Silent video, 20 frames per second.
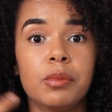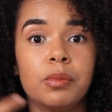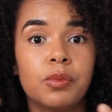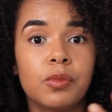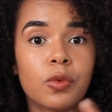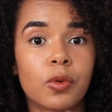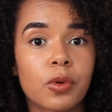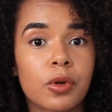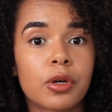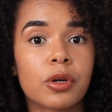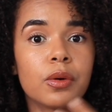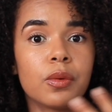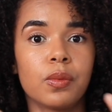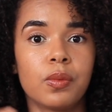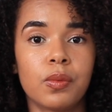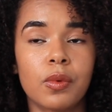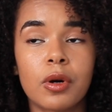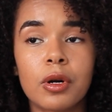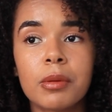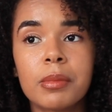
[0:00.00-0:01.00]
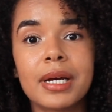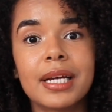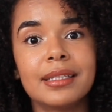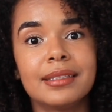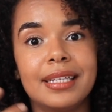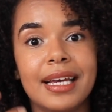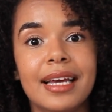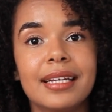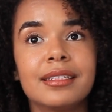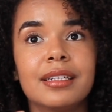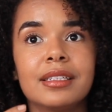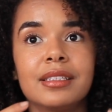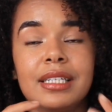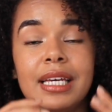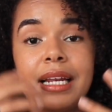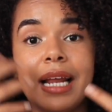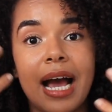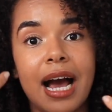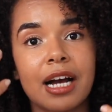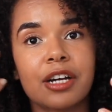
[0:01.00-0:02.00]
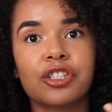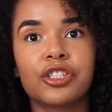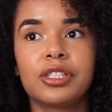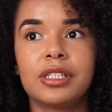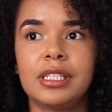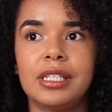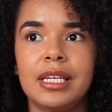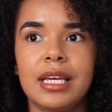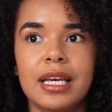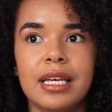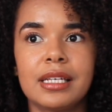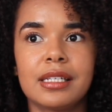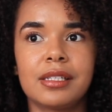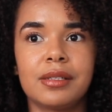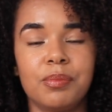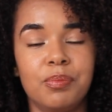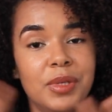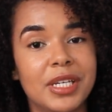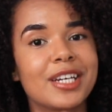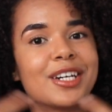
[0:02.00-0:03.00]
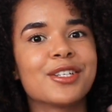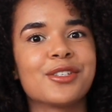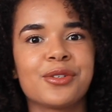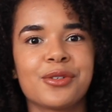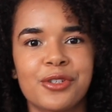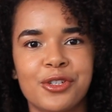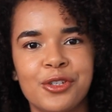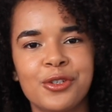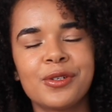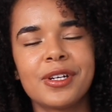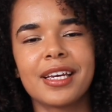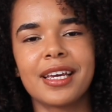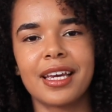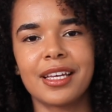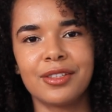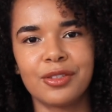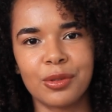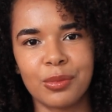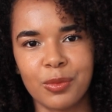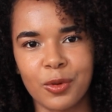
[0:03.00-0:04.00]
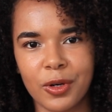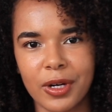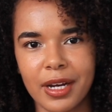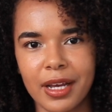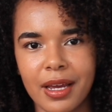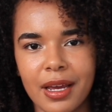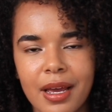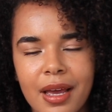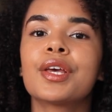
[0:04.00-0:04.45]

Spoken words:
more warm than it actually is because you're shooting in the morning.